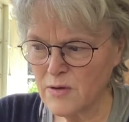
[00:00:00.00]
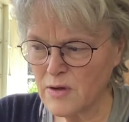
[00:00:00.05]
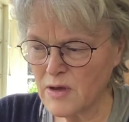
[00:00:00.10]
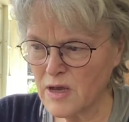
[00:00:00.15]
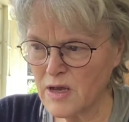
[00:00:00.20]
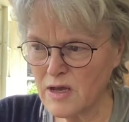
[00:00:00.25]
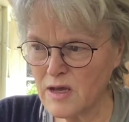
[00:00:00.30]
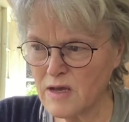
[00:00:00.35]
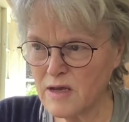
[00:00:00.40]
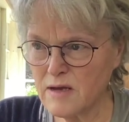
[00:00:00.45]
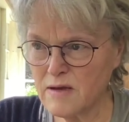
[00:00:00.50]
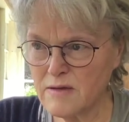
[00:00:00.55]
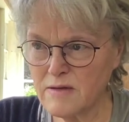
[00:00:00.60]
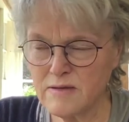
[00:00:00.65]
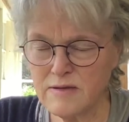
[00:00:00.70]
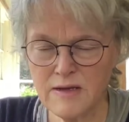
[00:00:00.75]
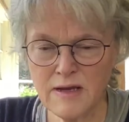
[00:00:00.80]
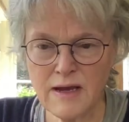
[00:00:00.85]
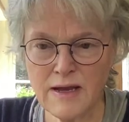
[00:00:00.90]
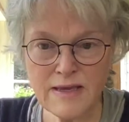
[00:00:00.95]

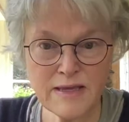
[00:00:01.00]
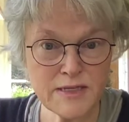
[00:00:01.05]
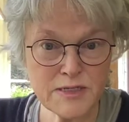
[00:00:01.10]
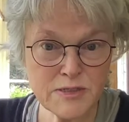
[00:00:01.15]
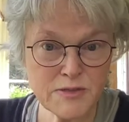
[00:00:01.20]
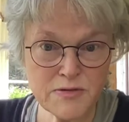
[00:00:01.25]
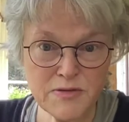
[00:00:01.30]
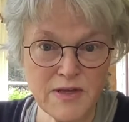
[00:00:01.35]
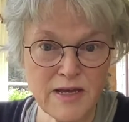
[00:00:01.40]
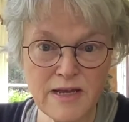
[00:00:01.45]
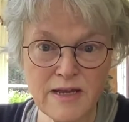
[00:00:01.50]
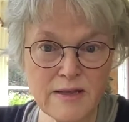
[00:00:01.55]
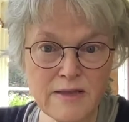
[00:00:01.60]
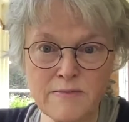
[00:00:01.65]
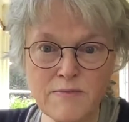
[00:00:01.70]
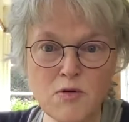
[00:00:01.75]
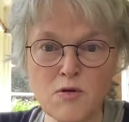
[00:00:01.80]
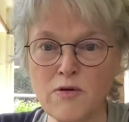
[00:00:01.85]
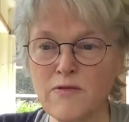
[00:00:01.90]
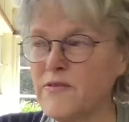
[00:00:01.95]
I can do that,
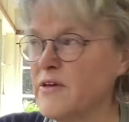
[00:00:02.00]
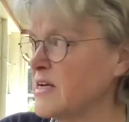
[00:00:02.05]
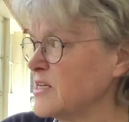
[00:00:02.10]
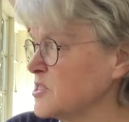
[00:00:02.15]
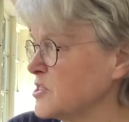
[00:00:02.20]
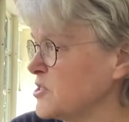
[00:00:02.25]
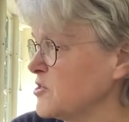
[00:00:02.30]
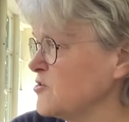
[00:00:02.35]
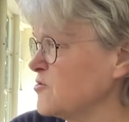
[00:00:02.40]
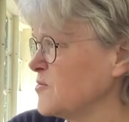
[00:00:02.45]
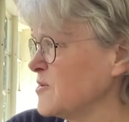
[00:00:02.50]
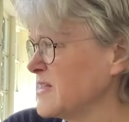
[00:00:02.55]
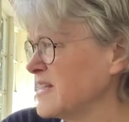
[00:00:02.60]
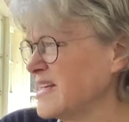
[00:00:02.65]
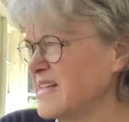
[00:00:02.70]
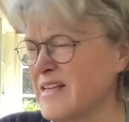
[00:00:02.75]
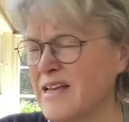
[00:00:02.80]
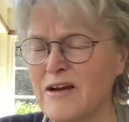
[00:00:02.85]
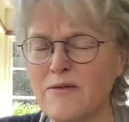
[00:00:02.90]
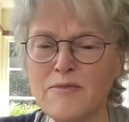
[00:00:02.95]
more of that too, but
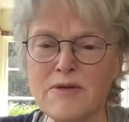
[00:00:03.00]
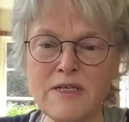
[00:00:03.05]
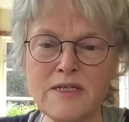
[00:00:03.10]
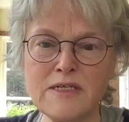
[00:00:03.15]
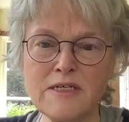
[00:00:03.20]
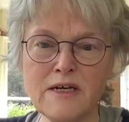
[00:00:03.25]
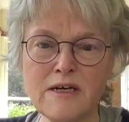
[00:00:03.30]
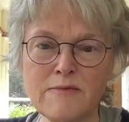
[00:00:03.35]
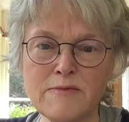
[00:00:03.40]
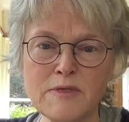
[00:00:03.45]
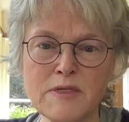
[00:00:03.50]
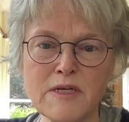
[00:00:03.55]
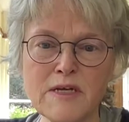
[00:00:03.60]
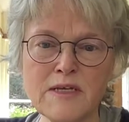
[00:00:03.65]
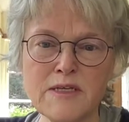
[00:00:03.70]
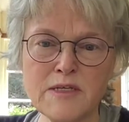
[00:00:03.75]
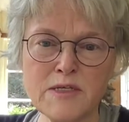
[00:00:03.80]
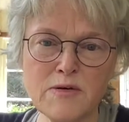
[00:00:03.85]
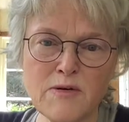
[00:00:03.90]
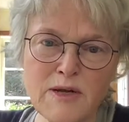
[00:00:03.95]
then how many times?
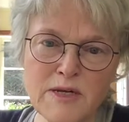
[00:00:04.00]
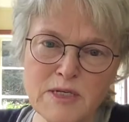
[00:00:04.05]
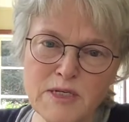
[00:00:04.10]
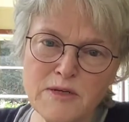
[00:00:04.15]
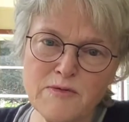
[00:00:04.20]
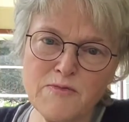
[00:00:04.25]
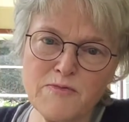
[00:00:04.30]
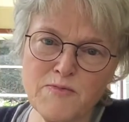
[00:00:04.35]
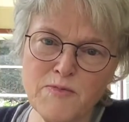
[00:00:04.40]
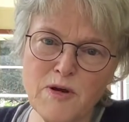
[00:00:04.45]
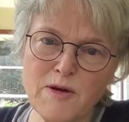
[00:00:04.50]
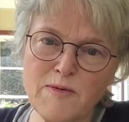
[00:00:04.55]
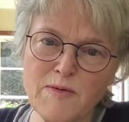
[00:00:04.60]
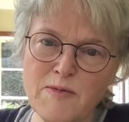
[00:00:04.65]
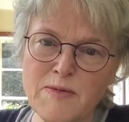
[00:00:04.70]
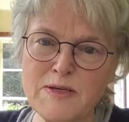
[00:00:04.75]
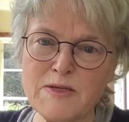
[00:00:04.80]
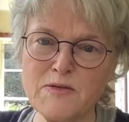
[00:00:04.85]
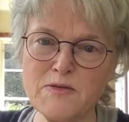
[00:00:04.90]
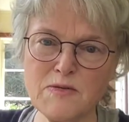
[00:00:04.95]
So I should
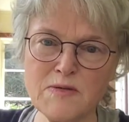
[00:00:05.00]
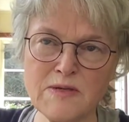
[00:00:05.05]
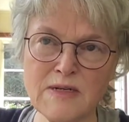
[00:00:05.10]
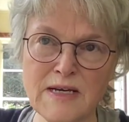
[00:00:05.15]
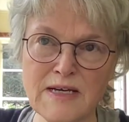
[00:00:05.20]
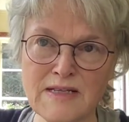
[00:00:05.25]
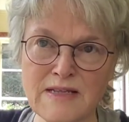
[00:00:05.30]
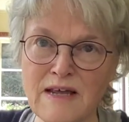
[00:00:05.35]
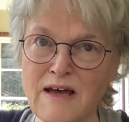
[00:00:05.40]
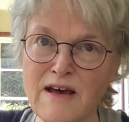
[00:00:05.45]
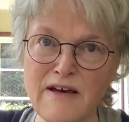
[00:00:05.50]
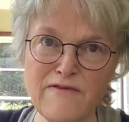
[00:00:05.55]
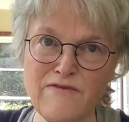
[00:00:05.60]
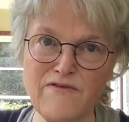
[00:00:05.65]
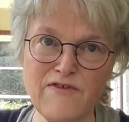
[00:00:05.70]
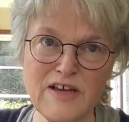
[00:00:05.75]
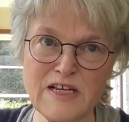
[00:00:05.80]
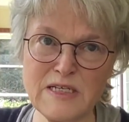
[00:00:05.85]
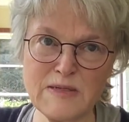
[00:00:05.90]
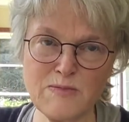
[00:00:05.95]
probably do like live
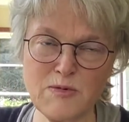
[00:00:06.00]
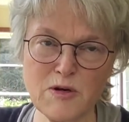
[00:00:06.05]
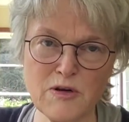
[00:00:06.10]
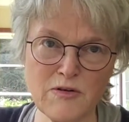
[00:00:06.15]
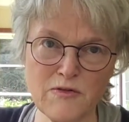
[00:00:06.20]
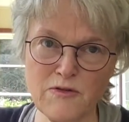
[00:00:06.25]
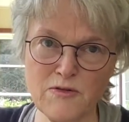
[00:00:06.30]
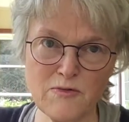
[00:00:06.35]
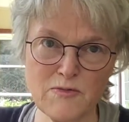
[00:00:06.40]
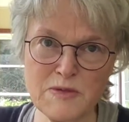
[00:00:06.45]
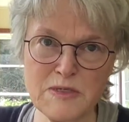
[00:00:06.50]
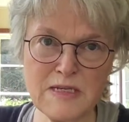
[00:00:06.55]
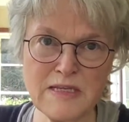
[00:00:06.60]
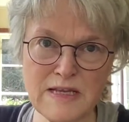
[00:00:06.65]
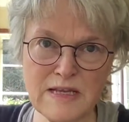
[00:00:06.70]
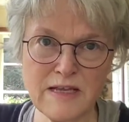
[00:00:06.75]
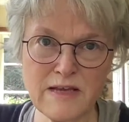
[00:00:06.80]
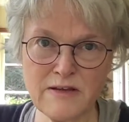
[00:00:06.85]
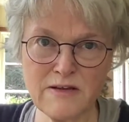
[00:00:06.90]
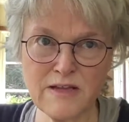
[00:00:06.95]
Facebook groups, and
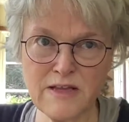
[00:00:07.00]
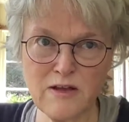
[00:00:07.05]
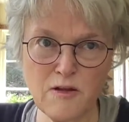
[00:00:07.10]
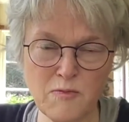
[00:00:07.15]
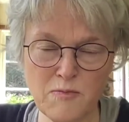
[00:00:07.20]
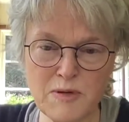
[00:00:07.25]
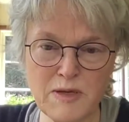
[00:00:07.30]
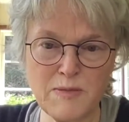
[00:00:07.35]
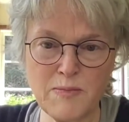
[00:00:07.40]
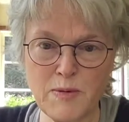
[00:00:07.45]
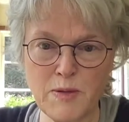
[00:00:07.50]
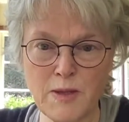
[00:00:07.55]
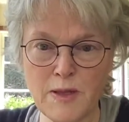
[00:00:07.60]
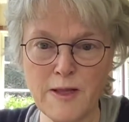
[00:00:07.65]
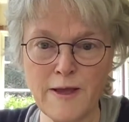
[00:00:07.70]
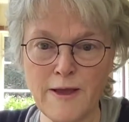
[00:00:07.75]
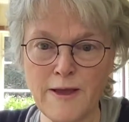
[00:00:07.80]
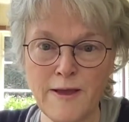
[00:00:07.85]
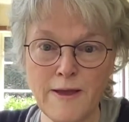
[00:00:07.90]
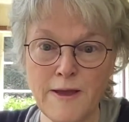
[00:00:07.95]
then I could help people
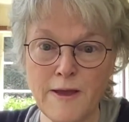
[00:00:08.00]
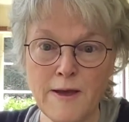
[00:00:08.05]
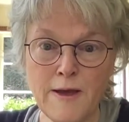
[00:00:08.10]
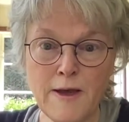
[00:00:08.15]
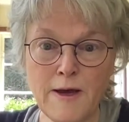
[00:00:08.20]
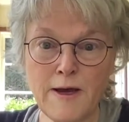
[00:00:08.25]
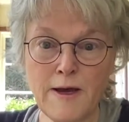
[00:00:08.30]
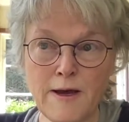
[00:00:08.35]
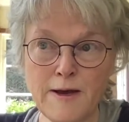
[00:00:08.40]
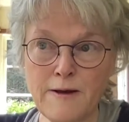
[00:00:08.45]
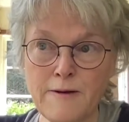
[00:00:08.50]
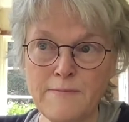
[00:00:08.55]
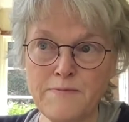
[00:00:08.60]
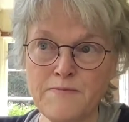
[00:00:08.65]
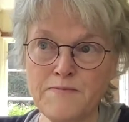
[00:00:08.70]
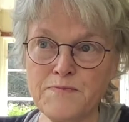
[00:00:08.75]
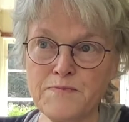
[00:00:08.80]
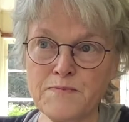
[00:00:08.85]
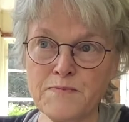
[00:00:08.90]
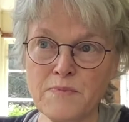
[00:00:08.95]

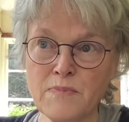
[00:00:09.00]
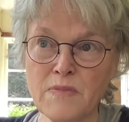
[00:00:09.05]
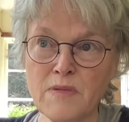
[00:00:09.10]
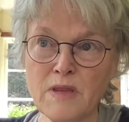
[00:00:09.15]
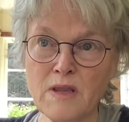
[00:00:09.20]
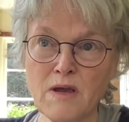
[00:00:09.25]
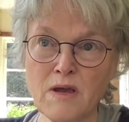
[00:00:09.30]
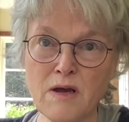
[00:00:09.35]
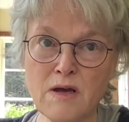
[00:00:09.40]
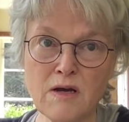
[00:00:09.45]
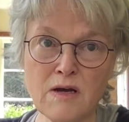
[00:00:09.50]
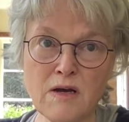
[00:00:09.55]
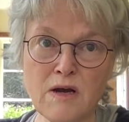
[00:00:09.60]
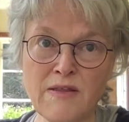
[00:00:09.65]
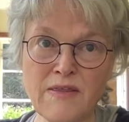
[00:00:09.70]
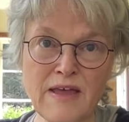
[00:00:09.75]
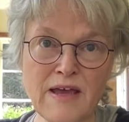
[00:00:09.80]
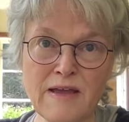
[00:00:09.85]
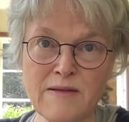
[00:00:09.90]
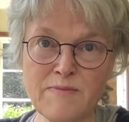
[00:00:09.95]
on
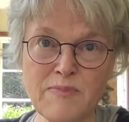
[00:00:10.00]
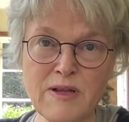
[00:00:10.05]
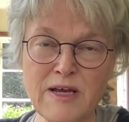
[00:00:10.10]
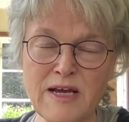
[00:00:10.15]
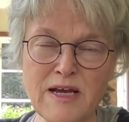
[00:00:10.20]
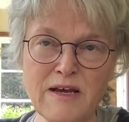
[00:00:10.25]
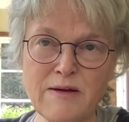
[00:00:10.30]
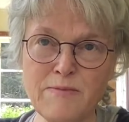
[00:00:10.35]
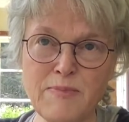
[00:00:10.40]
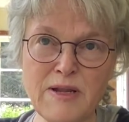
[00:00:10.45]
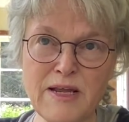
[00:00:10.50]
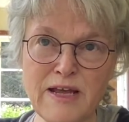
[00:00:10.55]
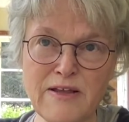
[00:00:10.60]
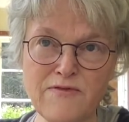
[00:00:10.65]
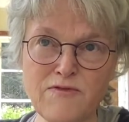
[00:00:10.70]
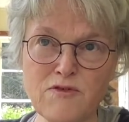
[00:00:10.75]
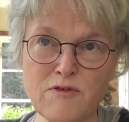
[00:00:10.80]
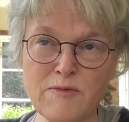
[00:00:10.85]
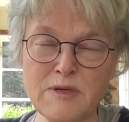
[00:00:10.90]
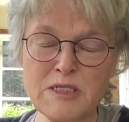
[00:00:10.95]
that platform.